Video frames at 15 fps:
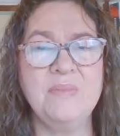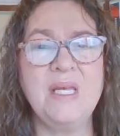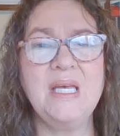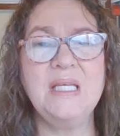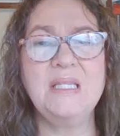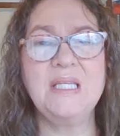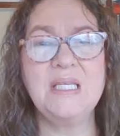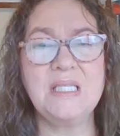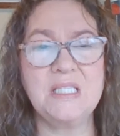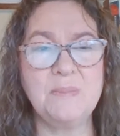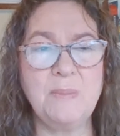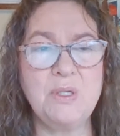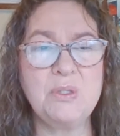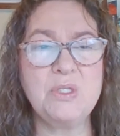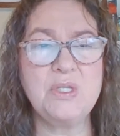and the
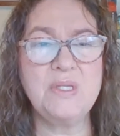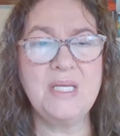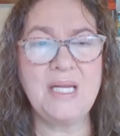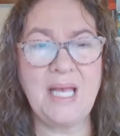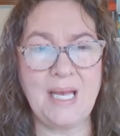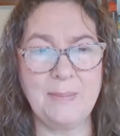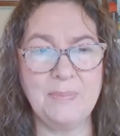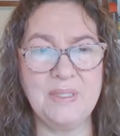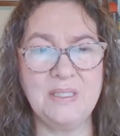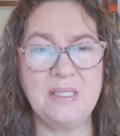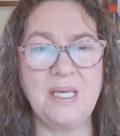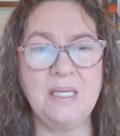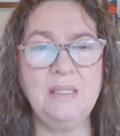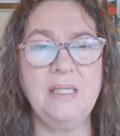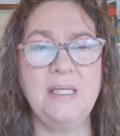explosion that
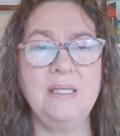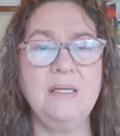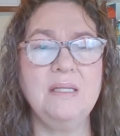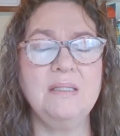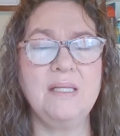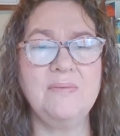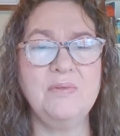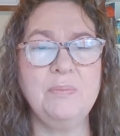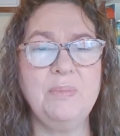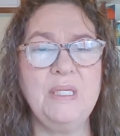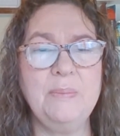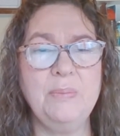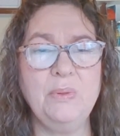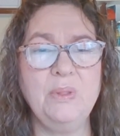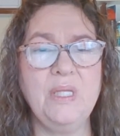happened, killing 11
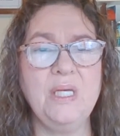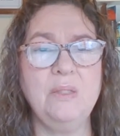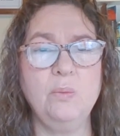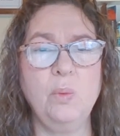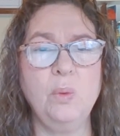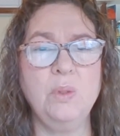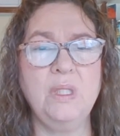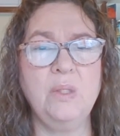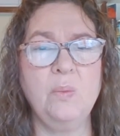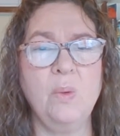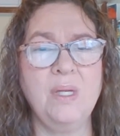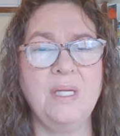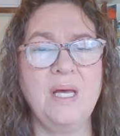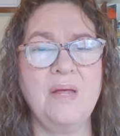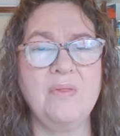people and wounding
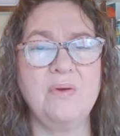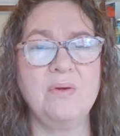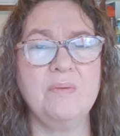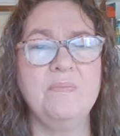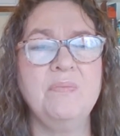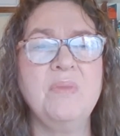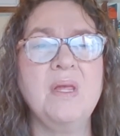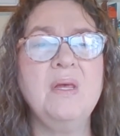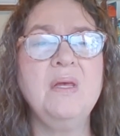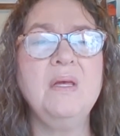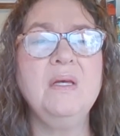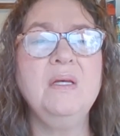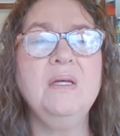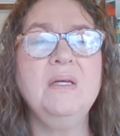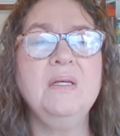one other.
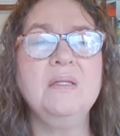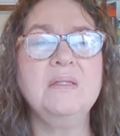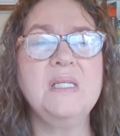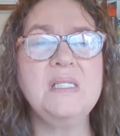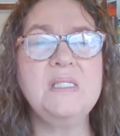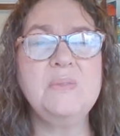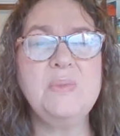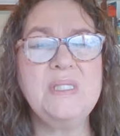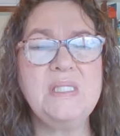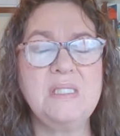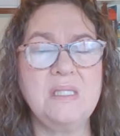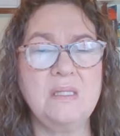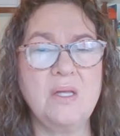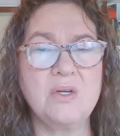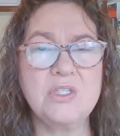This was
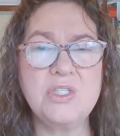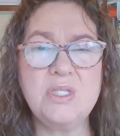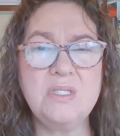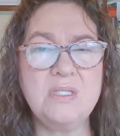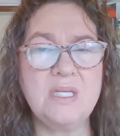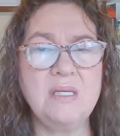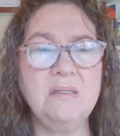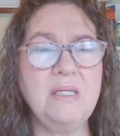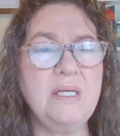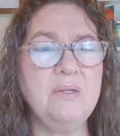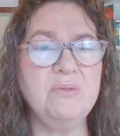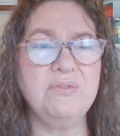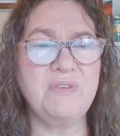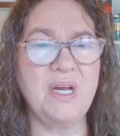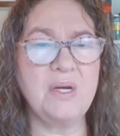the largest
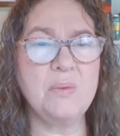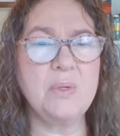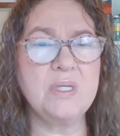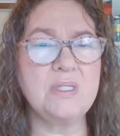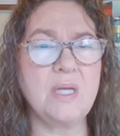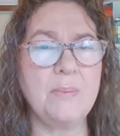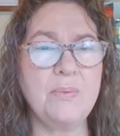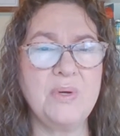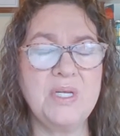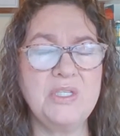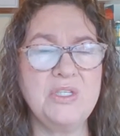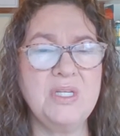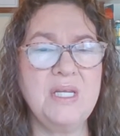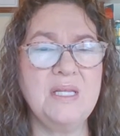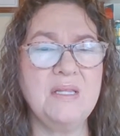illegal fireworks
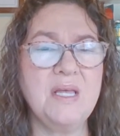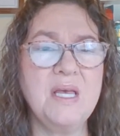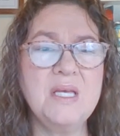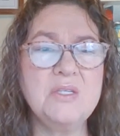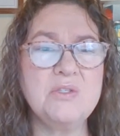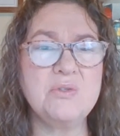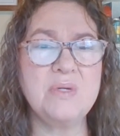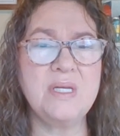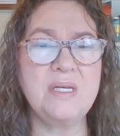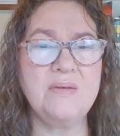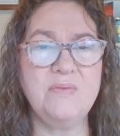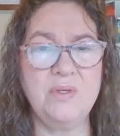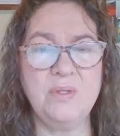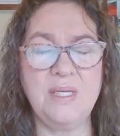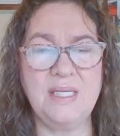operation in the history
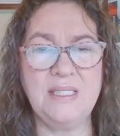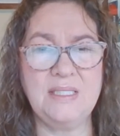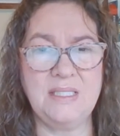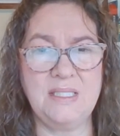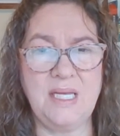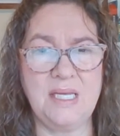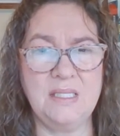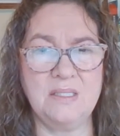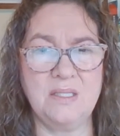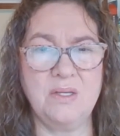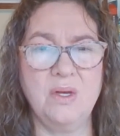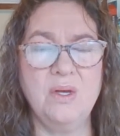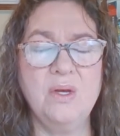of the United States.